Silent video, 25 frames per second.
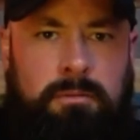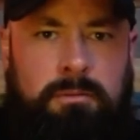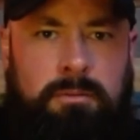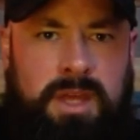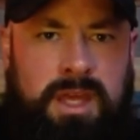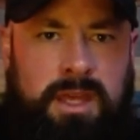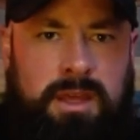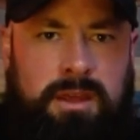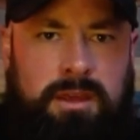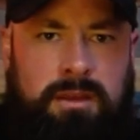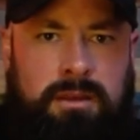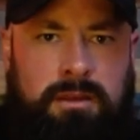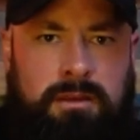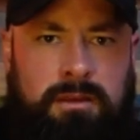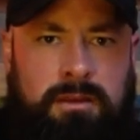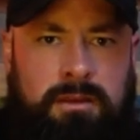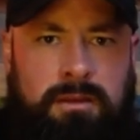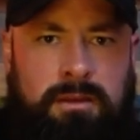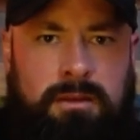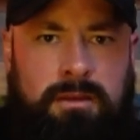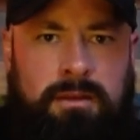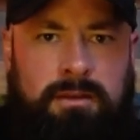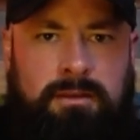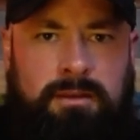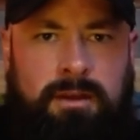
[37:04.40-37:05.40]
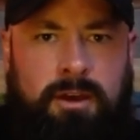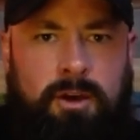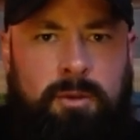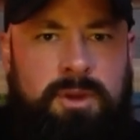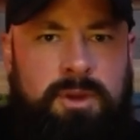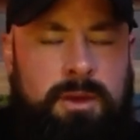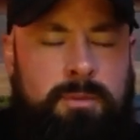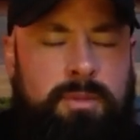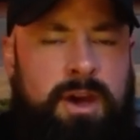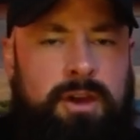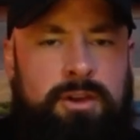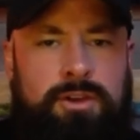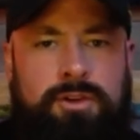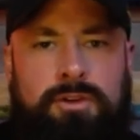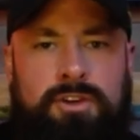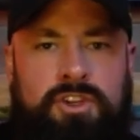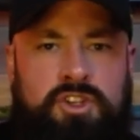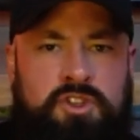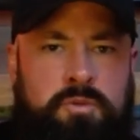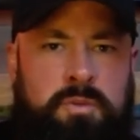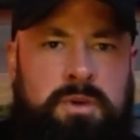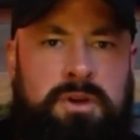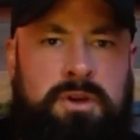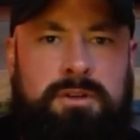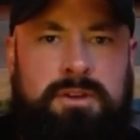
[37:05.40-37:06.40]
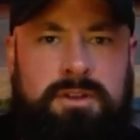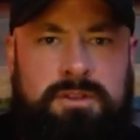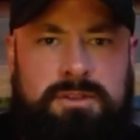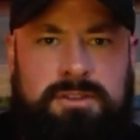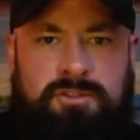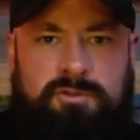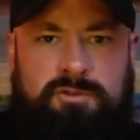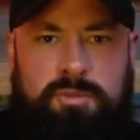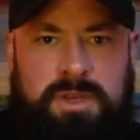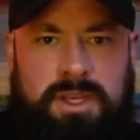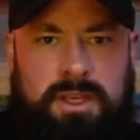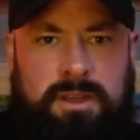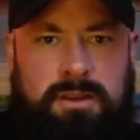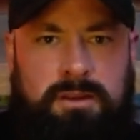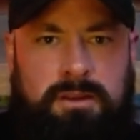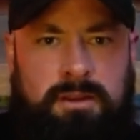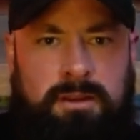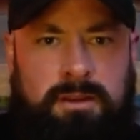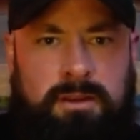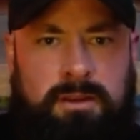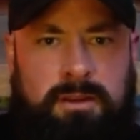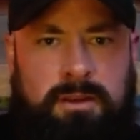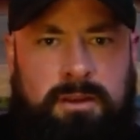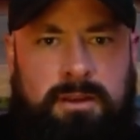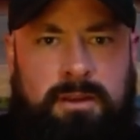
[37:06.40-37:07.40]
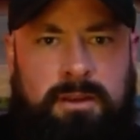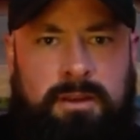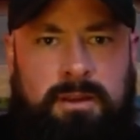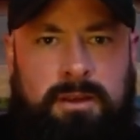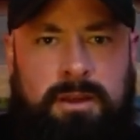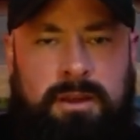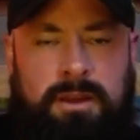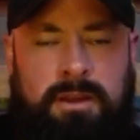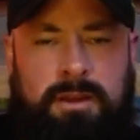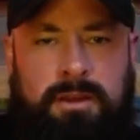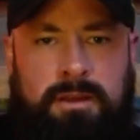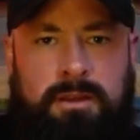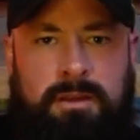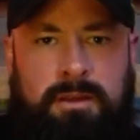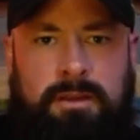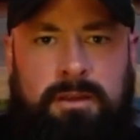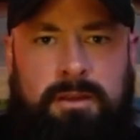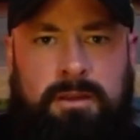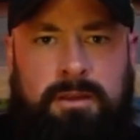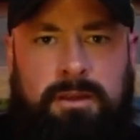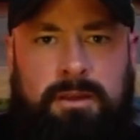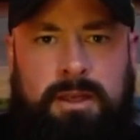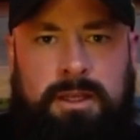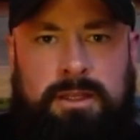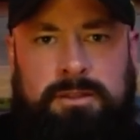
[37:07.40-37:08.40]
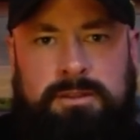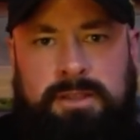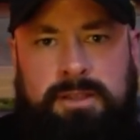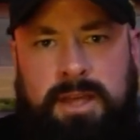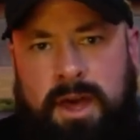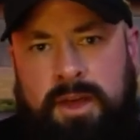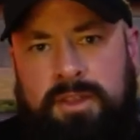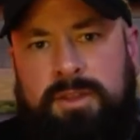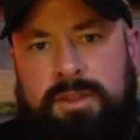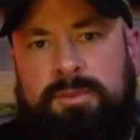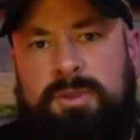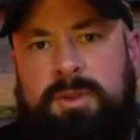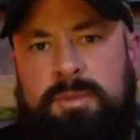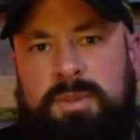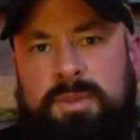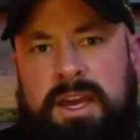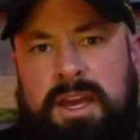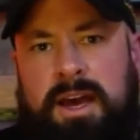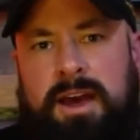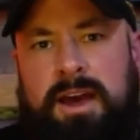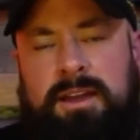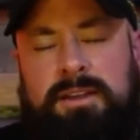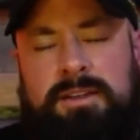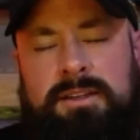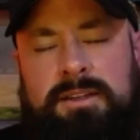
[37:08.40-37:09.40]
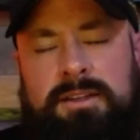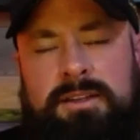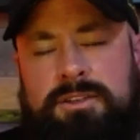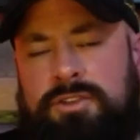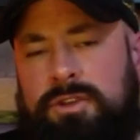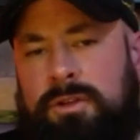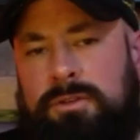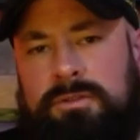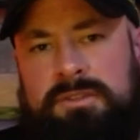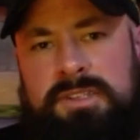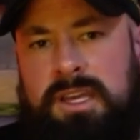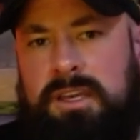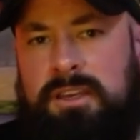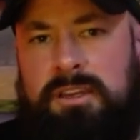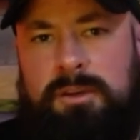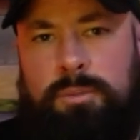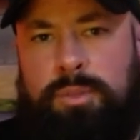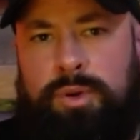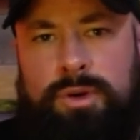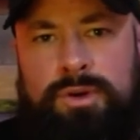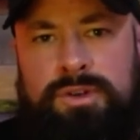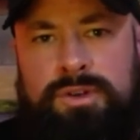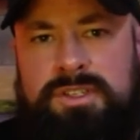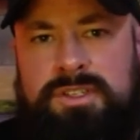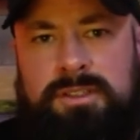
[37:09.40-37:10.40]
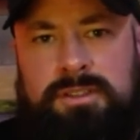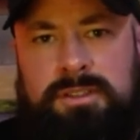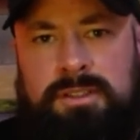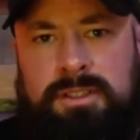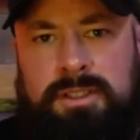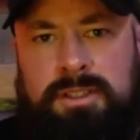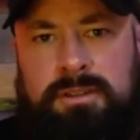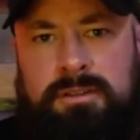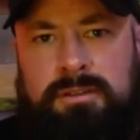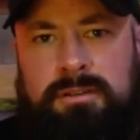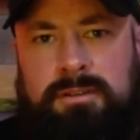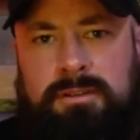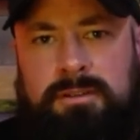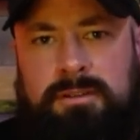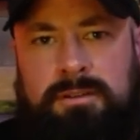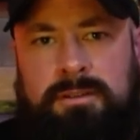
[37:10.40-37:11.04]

me. Tell me about your experience of me, and allow them to be honest and don't take it personally.